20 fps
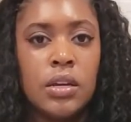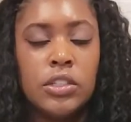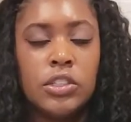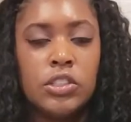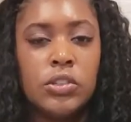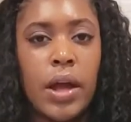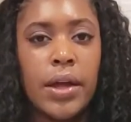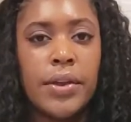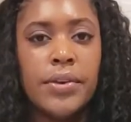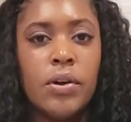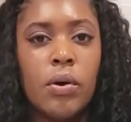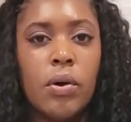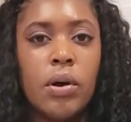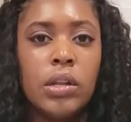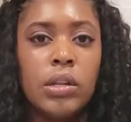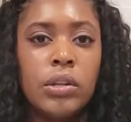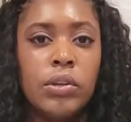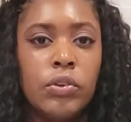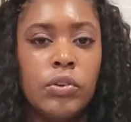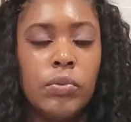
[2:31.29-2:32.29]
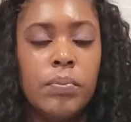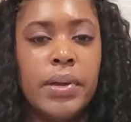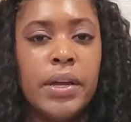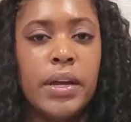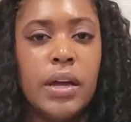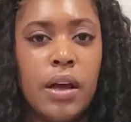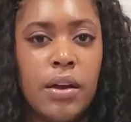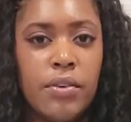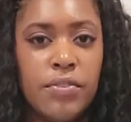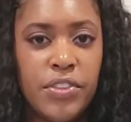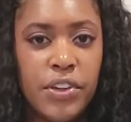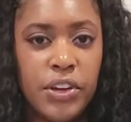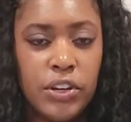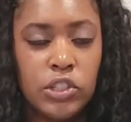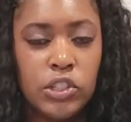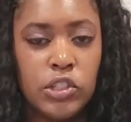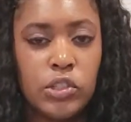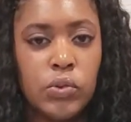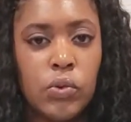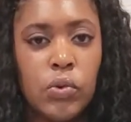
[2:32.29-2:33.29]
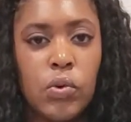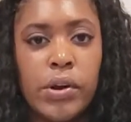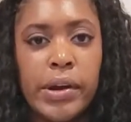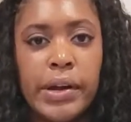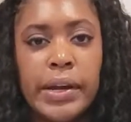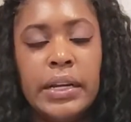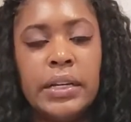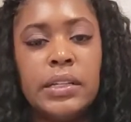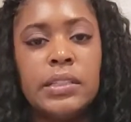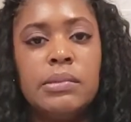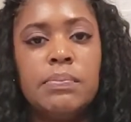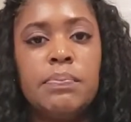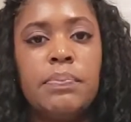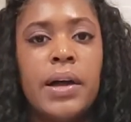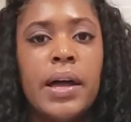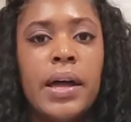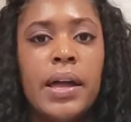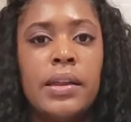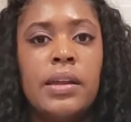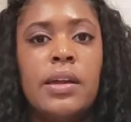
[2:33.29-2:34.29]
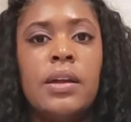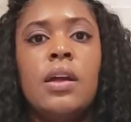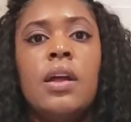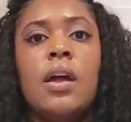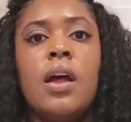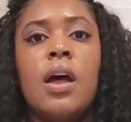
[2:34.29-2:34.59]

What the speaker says: So I know a little bit of their stories, but